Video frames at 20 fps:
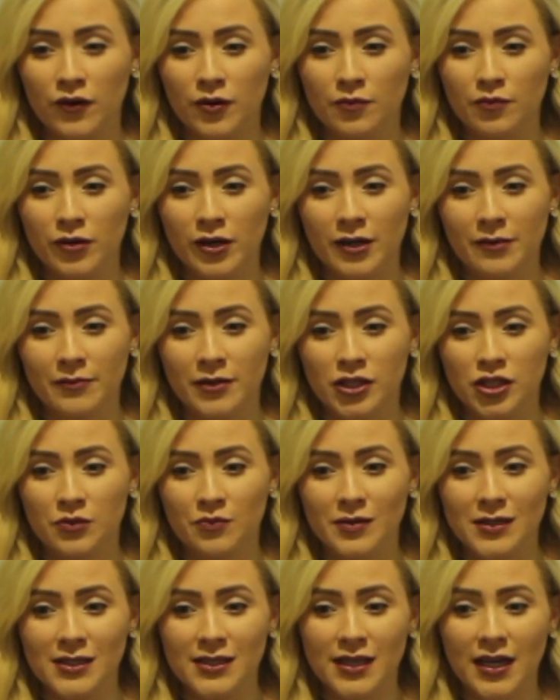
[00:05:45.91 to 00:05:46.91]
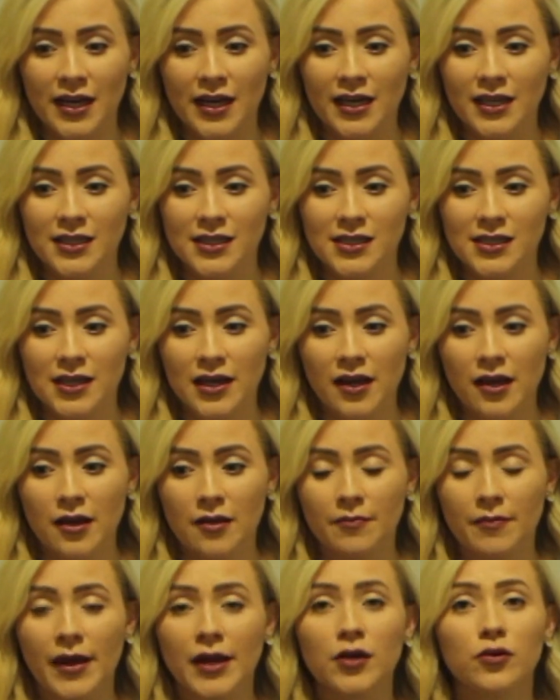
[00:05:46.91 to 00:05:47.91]
over, pretty much besides
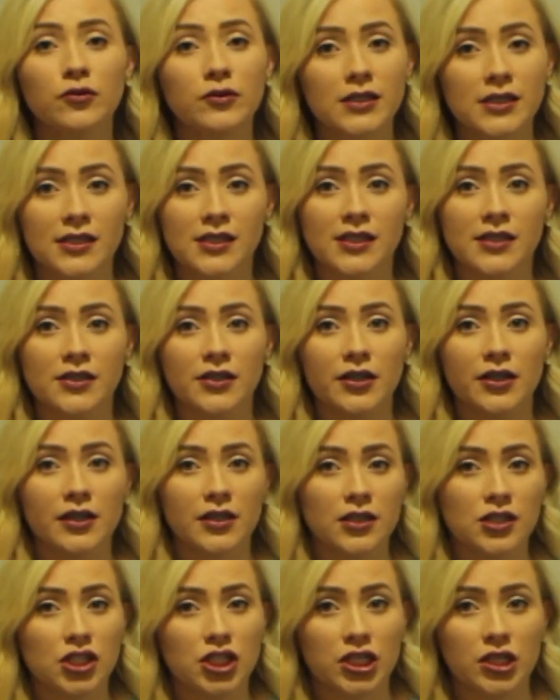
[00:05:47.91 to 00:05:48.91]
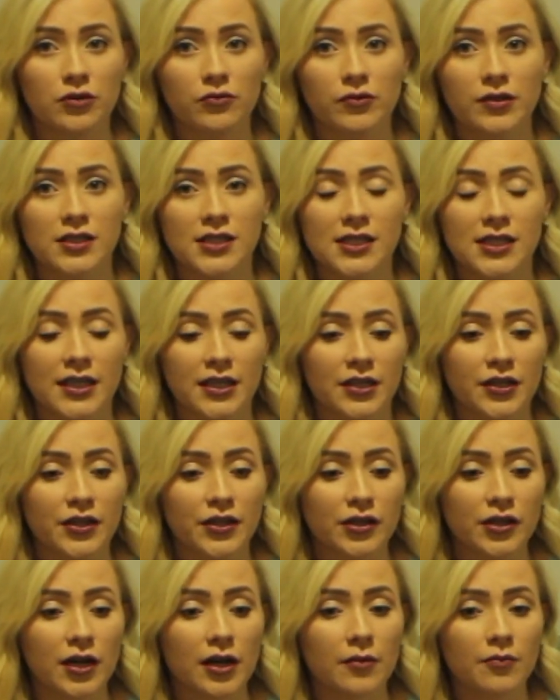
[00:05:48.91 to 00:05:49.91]
my oldest sister because she was in
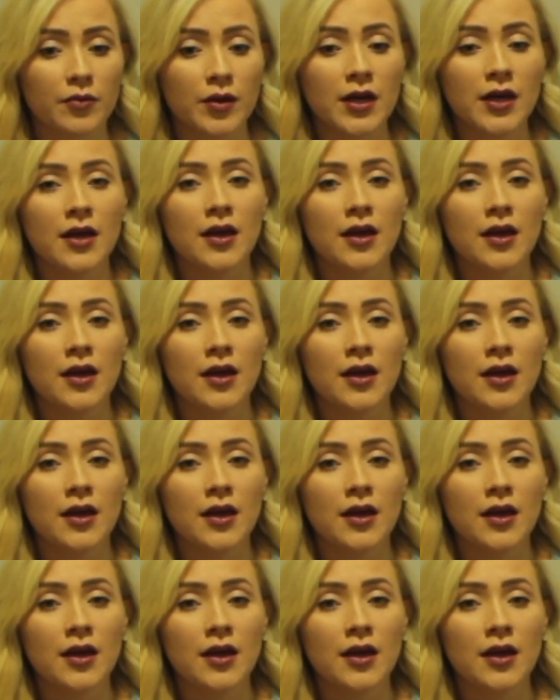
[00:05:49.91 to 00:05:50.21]
Europe.